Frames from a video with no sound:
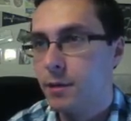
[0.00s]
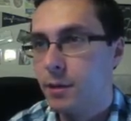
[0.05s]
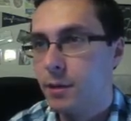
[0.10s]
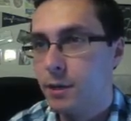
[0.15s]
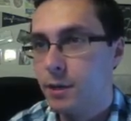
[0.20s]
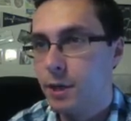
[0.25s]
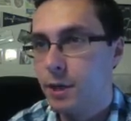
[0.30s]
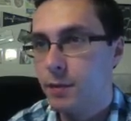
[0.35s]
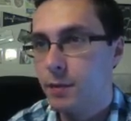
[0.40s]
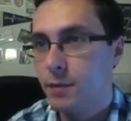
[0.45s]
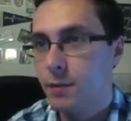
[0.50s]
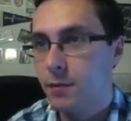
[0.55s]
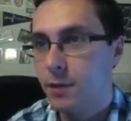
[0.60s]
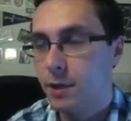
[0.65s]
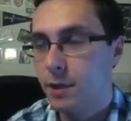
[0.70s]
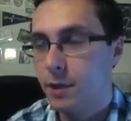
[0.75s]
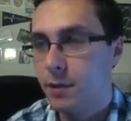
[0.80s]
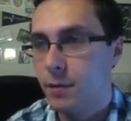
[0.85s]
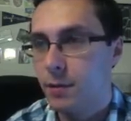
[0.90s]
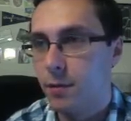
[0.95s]

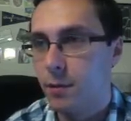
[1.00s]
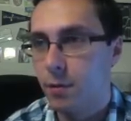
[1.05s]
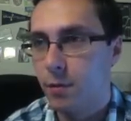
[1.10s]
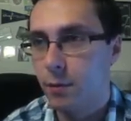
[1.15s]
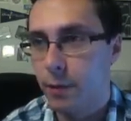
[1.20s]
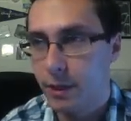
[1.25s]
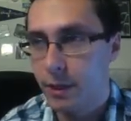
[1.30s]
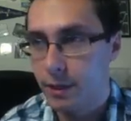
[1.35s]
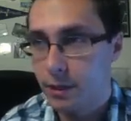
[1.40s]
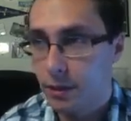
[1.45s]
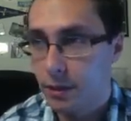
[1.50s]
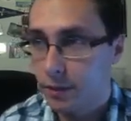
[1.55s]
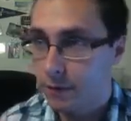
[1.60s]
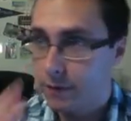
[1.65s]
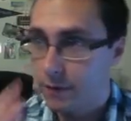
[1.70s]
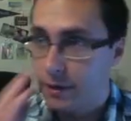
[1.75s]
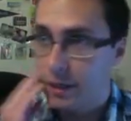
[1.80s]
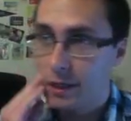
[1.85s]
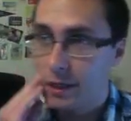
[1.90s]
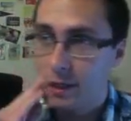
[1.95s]
really cool when it's all
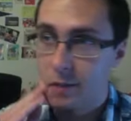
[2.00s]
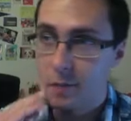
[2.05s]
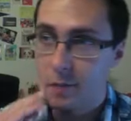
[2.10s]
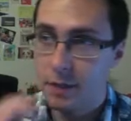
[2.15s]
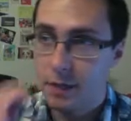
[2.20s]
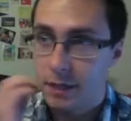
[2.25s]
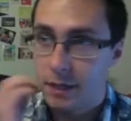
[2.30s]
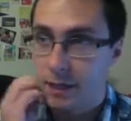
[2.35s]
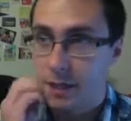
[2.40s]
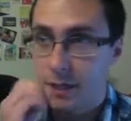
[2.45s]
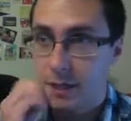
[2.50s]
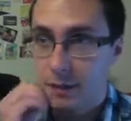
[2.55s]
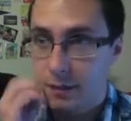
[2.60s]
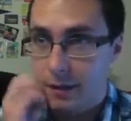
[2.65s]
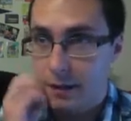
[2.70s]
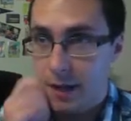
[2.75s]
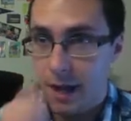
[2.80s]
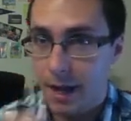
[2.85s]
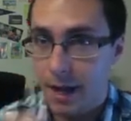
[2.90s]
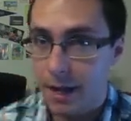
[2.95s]
finished. But until
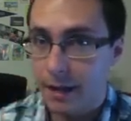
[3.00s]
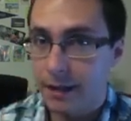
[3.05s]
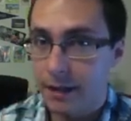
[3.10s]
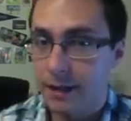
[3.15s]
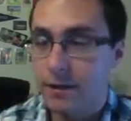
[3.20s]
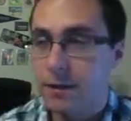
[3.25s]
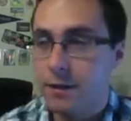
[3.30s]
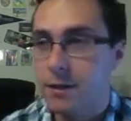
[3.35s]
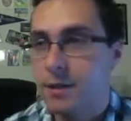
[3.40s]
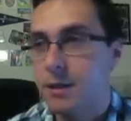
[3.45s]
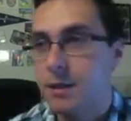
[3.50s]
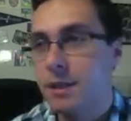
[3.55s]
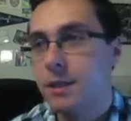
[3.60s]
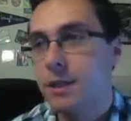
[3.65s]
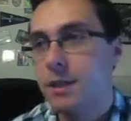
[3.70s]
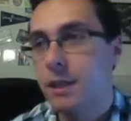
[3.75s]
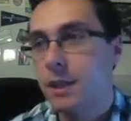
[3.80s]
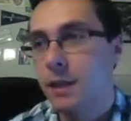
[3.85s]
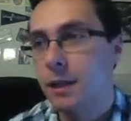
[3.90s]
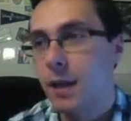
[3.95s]
then, there's
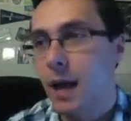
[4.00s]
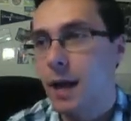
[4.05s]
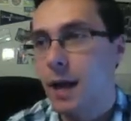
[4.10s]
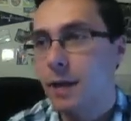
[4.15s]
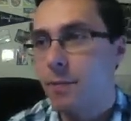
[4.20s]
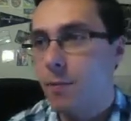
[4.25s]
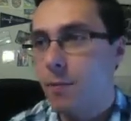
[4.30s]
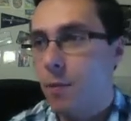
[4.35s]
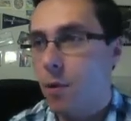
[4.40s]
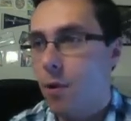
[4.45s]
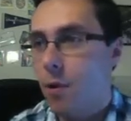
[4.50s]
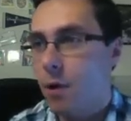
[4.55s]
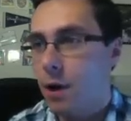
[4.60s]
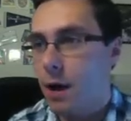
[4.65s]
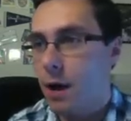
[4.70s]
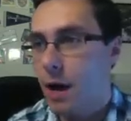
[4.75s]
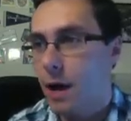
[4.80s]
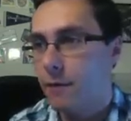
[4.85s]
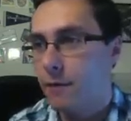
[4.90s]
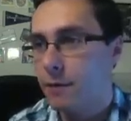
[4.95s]
just a lot more
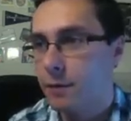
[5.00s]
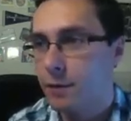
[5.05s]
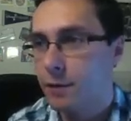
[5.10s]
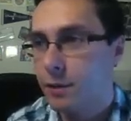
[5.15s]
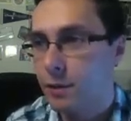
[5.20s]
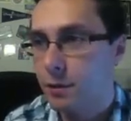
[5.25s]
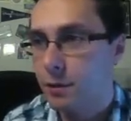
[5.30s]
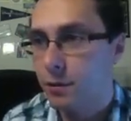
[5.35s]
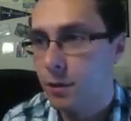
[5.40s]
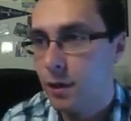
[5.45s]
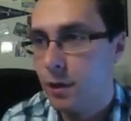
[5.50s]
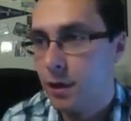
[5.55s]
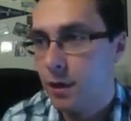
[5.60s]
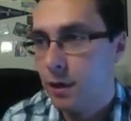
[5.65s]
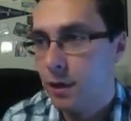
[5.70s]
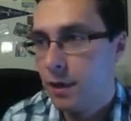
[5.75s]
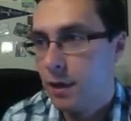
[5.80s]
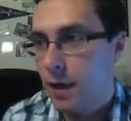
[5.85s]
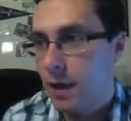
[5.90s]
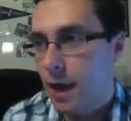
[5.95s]
I have to do.
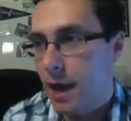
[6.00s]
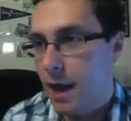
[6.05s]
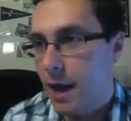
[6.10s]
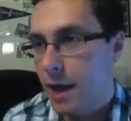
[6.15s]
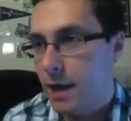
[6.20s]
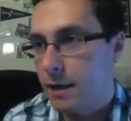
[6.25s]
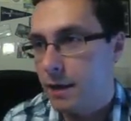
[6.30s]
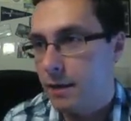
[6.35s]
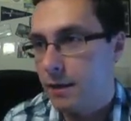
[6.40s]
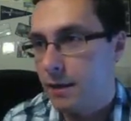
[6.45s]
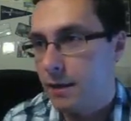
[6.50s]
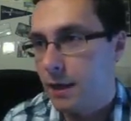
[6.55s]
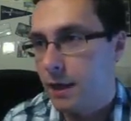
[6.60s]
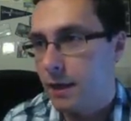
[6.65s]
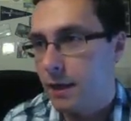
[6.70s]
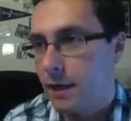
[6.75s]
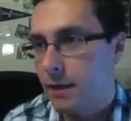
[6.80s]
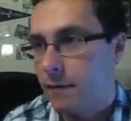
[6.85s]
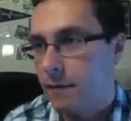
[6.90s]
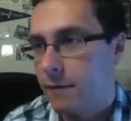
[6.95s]
And
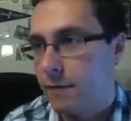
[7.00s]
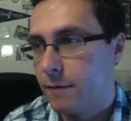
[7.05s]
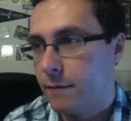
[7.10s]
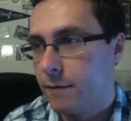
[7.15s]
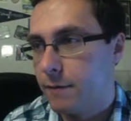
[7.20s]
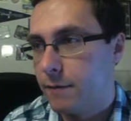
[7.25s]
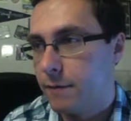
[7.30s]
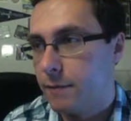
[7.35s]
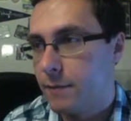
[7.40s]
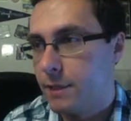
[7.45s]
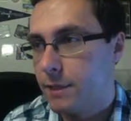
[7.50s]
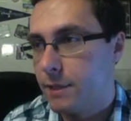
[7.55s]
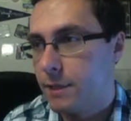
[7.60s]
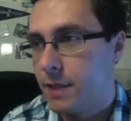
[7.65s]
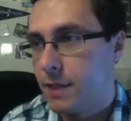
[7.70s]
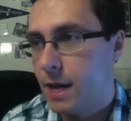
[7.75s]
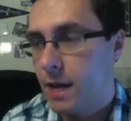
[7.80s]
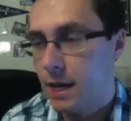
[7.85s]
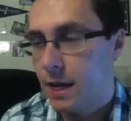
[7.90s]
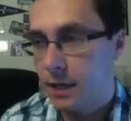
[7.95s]
like I've been
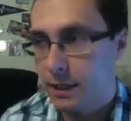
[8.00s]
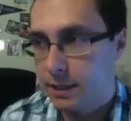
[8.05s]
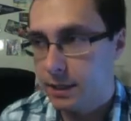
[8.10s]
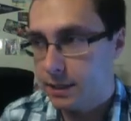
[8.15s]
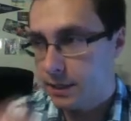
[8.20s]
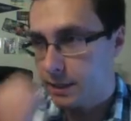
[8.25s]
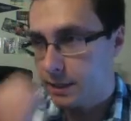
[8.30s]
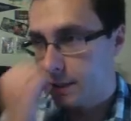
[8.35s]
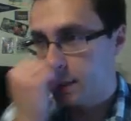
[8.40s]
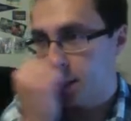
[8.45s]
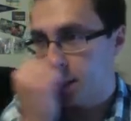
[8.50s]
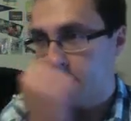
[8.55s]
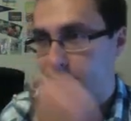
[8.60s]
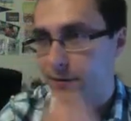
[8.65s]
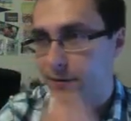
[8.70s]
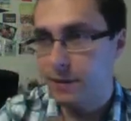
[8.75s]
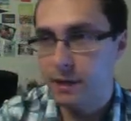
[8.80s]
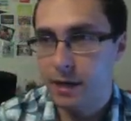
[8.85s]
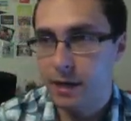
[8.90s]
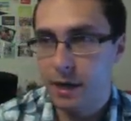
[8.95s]
saying, this isn't
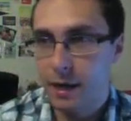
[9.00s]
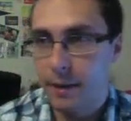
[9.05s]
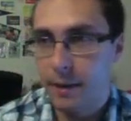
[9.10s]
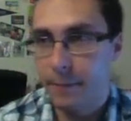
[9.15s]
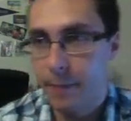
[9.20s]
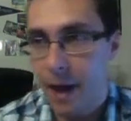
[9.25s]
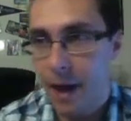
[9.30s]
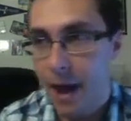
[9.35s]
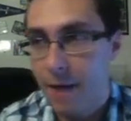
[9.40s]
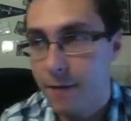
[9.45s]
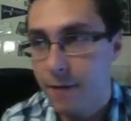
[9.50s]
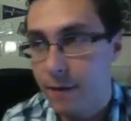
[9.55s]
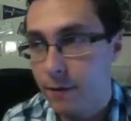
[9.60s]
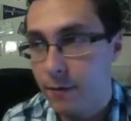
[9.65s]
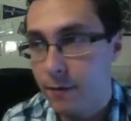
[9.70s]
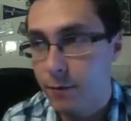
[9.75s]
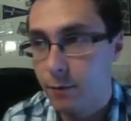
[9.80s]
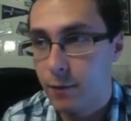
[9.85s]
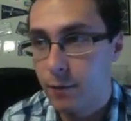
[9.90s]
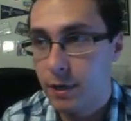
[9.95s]
even, I haven't
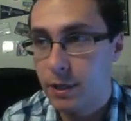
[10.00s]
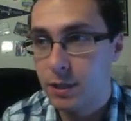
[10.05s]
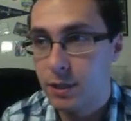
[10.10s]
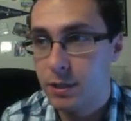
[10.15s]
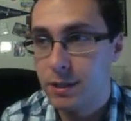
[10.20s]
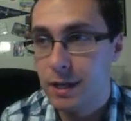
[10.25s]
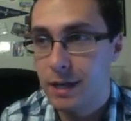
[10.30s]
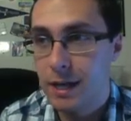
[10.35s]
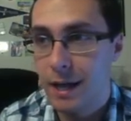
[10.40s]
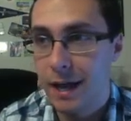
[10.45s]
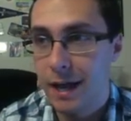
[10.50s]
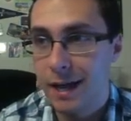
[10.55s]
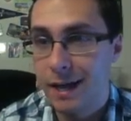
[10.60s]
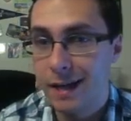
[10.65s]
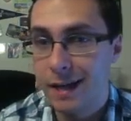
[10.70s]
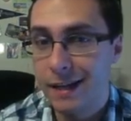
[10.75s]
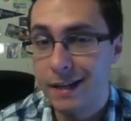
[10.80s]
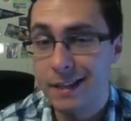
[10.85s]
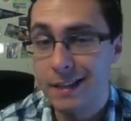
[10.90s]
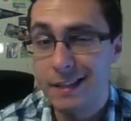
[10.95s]
even reached
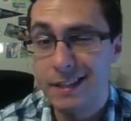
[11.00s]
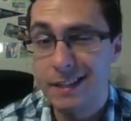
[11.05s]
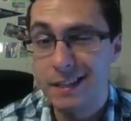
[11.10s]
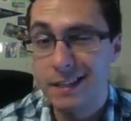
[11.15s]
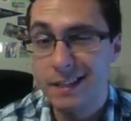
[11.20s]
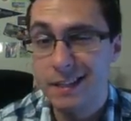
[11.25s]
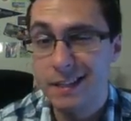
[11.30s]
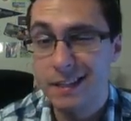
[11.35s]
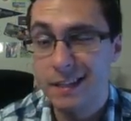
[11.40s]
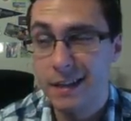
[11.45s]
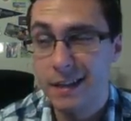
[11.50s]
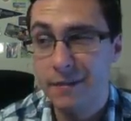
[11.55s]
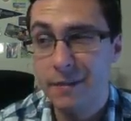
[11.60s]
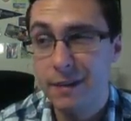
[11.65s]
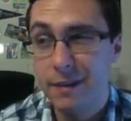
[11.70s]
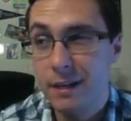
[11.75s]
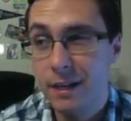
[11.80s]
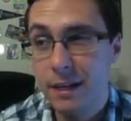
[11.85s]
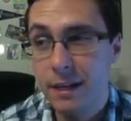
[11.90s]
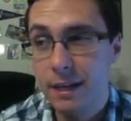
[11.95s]
day
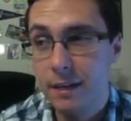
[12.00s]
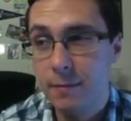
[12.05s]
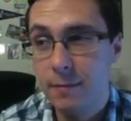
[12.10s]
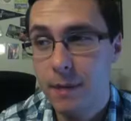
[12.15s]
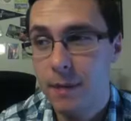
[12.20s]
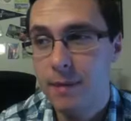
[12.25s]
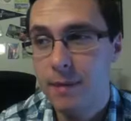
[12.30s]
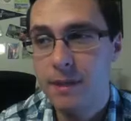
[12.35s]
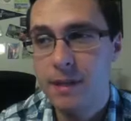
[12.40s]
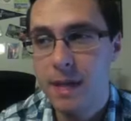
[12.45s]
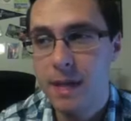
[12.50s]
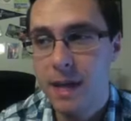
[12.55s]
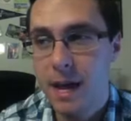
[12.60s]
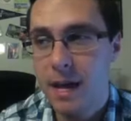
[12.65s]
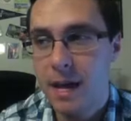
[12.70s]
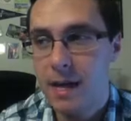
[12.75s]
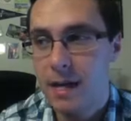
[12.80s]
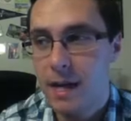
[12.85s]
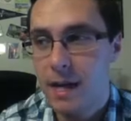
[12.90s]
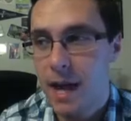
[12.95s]
70, maybe day
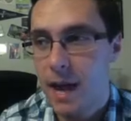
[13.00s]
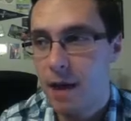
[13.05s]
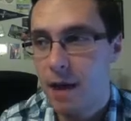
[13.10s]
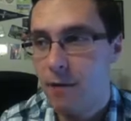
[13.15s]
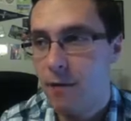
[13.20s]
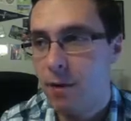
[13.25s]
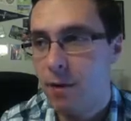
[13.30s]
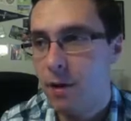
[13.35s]
80 now.